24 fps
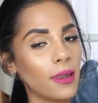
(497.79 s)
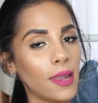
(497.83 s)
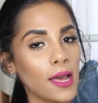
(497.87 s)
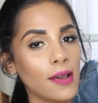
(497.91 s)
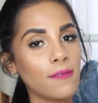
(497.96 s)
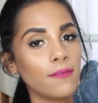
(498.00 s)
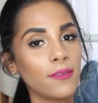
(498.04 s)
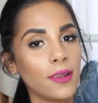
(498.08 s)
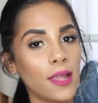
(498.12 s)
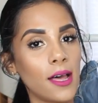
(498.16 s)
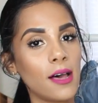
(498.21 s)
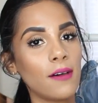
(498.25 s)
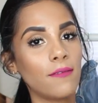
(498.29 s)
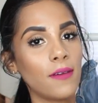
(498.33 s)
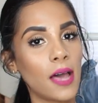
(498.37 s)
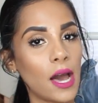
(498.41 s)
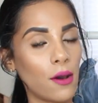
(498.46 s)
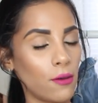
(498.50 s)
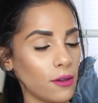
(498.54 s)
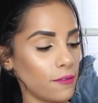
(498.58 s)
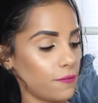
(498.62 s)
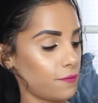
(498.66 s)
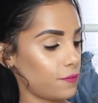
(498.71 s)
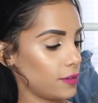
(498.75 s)
love love
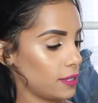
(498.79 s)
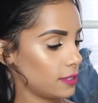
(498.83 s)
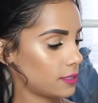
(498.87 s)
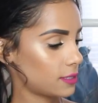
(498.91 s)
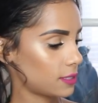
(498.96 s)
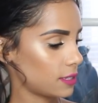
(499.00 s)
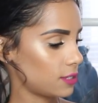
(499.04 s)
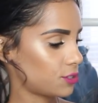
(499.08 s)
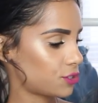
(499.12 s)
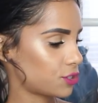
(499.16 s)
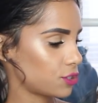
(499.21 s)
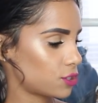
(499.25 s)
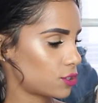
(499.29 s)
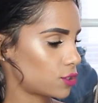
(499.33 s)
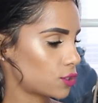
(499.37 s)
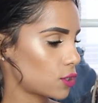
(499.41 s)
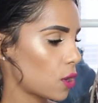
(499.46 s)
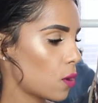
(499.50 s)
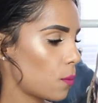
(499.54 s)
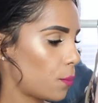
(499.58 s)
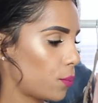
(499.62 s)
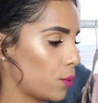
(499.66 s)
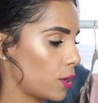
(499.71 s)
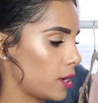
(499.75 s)
how it fits it's just
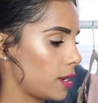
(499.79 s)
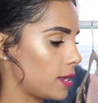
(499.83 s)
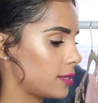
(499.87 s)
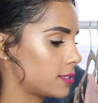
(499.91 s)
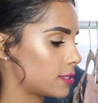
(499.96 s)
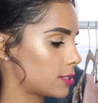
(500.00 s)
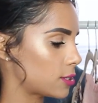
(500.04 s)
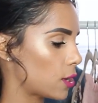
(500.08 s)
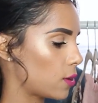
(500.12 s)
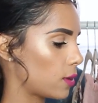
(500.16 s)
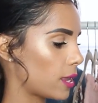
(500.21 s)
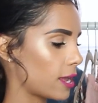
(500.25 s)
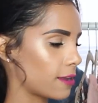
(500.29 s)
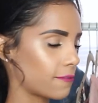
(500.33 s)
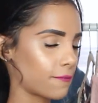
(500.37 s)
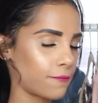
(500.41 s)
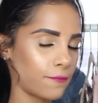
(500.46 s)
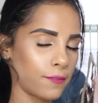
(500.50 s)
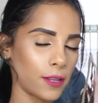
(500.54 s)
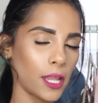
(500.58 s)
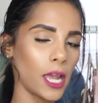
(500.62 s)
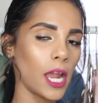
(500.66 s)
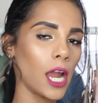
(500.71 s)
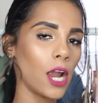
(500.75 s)
so pretty so like
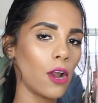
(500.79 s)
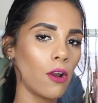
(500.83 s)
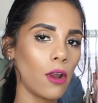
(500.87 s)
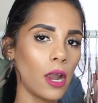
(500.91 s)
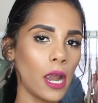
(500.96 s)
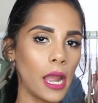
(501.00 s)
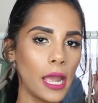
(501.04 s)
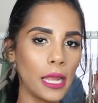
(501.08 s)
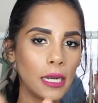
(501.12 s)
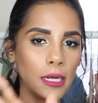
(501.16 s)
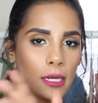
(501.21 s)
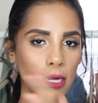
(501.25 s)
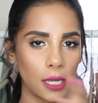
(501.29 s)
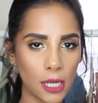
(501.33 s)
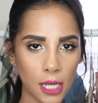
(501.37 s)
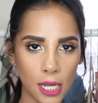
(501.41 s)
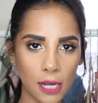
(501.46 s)
flare and